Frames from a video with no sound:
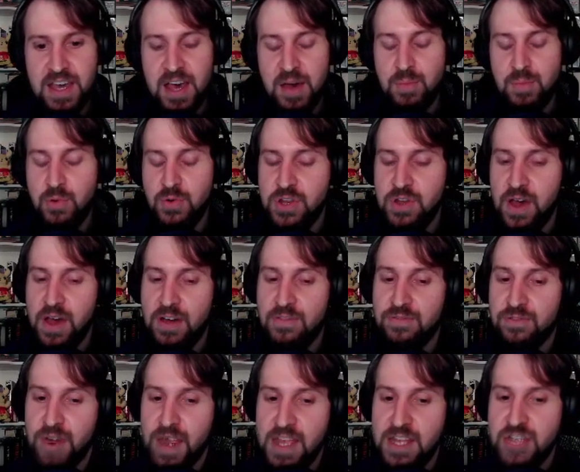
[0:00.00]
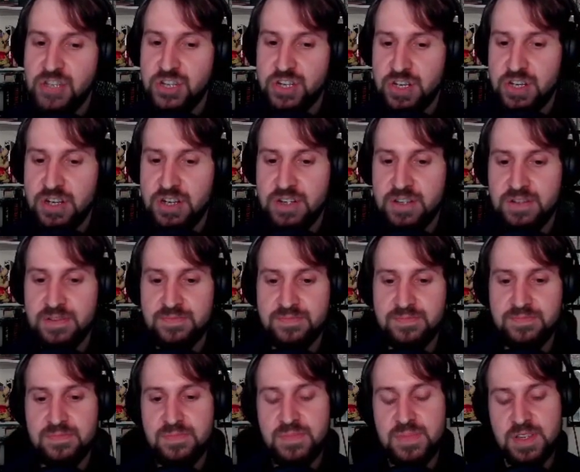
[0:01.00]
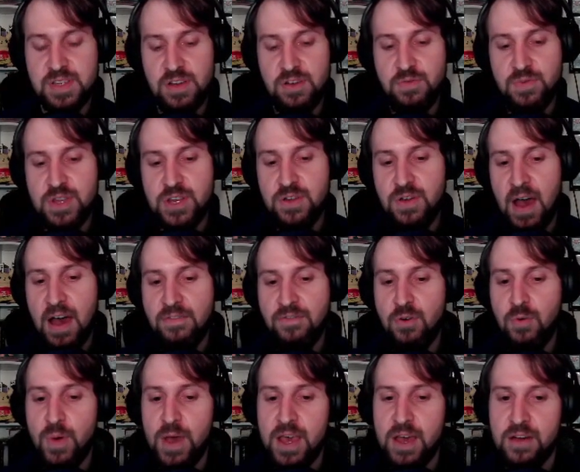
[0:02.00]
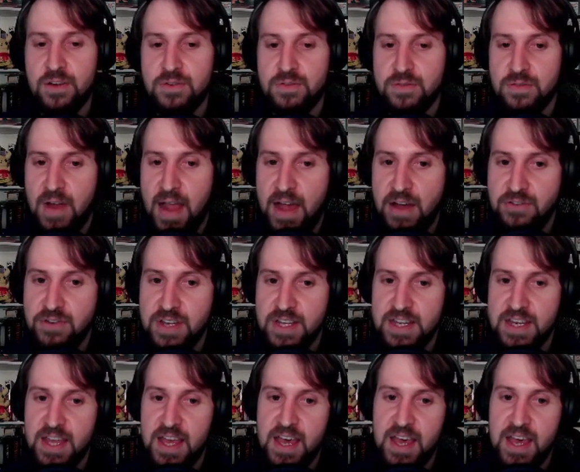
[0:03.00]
But we do have Ranger, so we do have a way around it